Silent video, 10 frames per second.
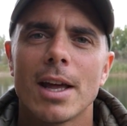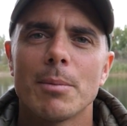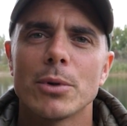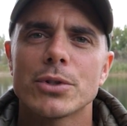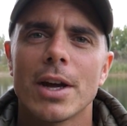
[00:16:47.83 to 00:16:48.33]

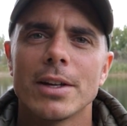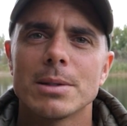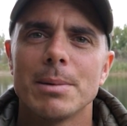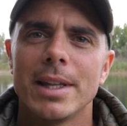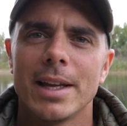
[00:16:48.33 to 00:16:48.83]
and what's going
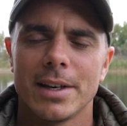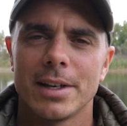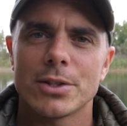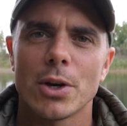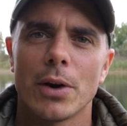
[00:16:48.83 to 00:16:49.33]
to be the end of
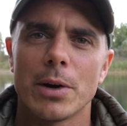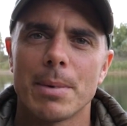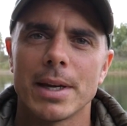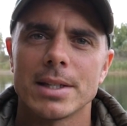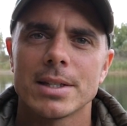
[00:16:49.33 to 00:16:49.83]
this diary
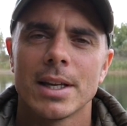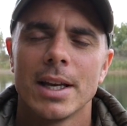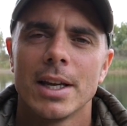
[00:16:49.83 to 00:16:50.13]
piece.